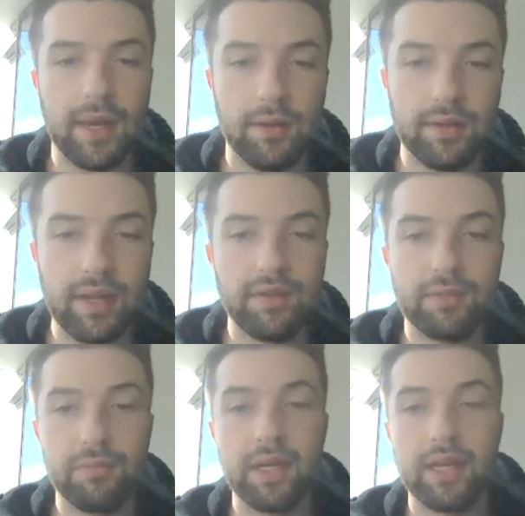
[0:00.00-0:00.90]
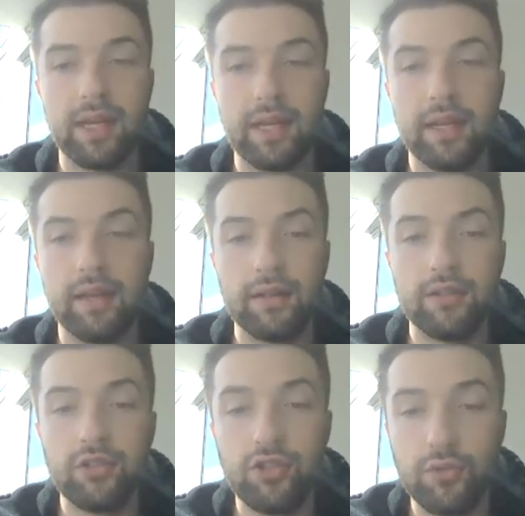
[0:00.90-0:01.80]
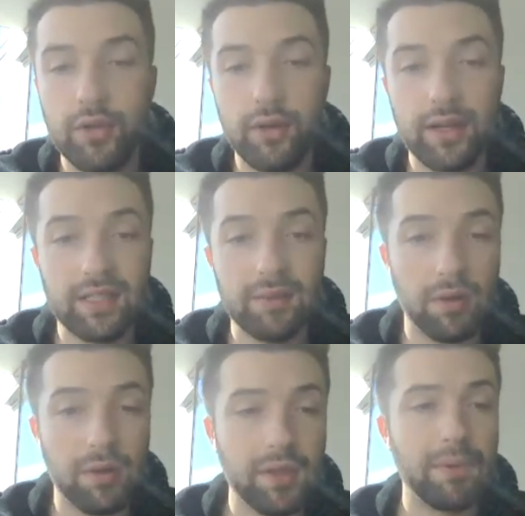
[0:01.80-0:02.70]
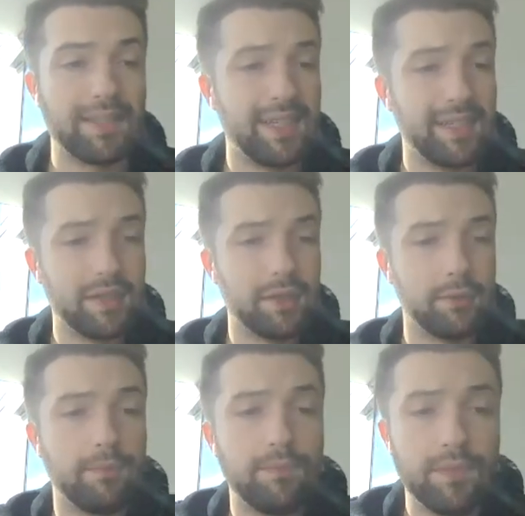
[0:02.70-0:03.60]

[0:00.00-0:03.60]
Tyler Davis being a junior is probably the best thing to do.